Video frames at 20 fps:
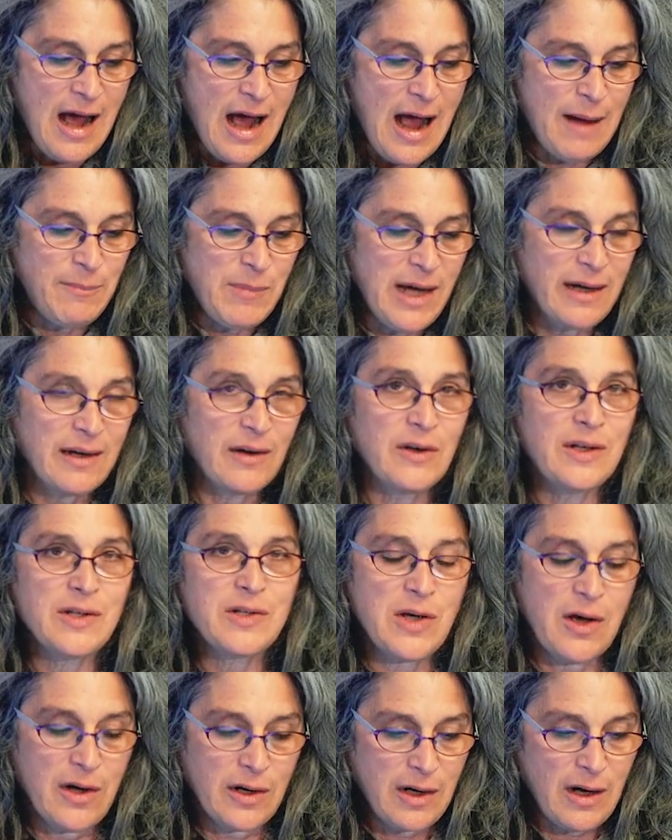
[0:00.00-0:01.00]
I'm not going to
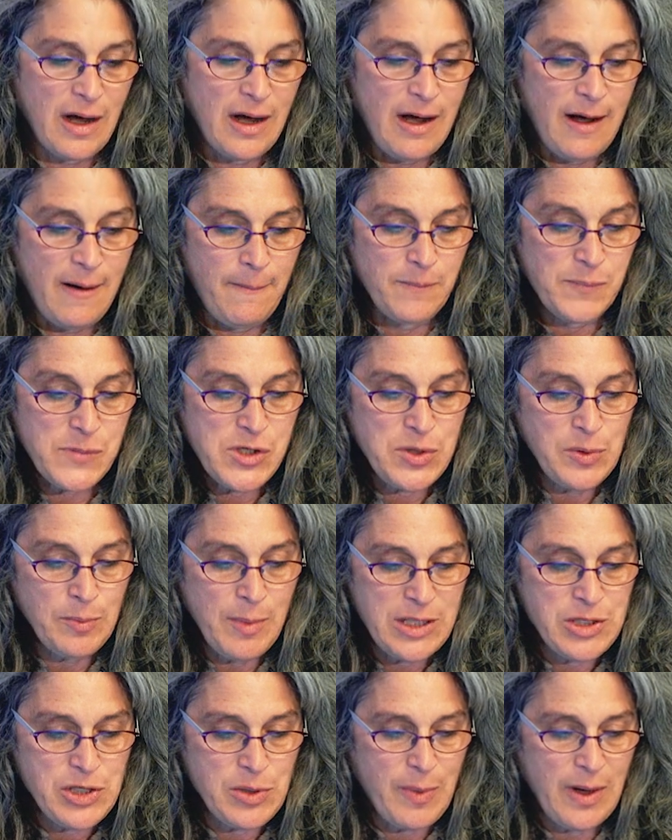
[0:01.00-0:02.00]
talk too
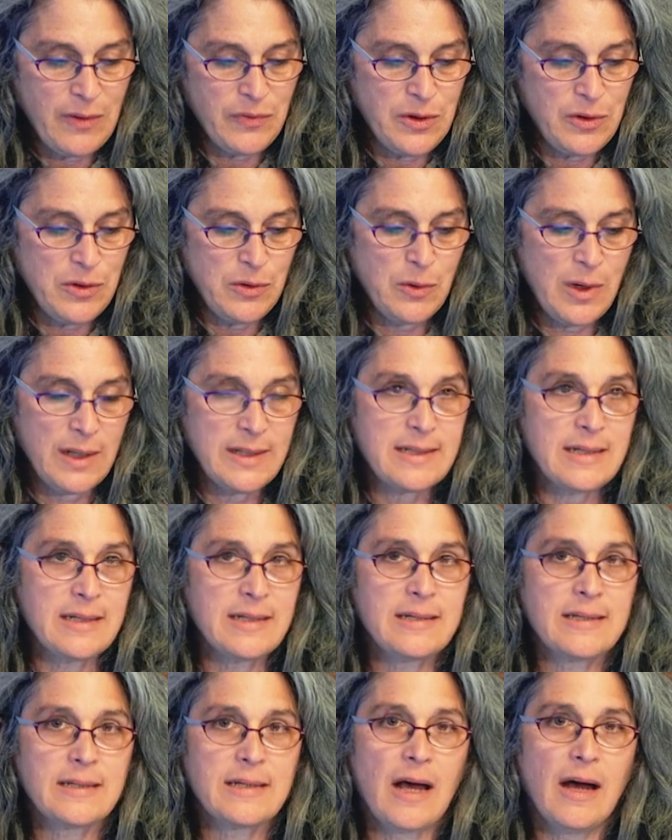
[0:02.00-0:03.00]
much about the
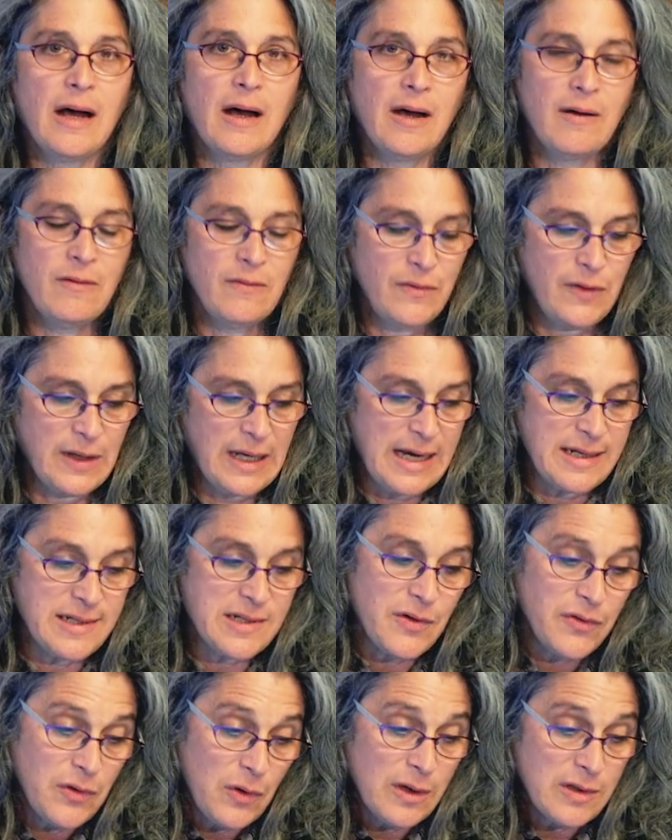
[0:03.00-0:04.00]
nuances of the
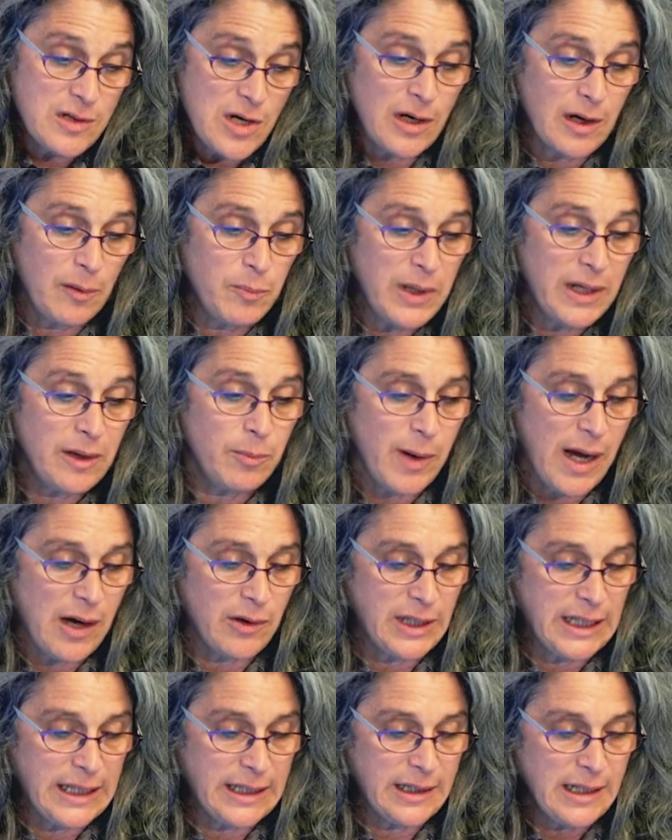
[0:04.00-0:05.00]
case, although I'll talk a bit
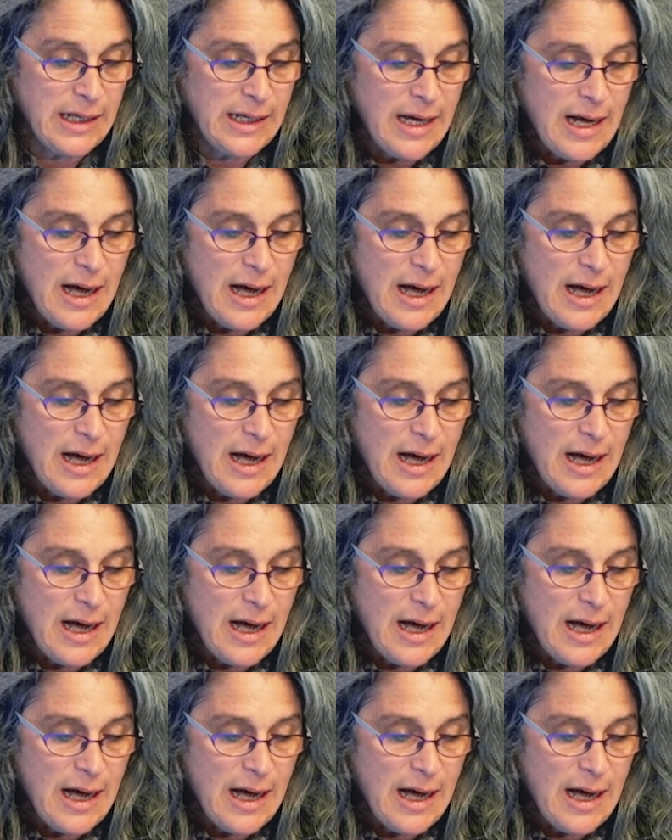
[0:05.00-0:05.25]
about it,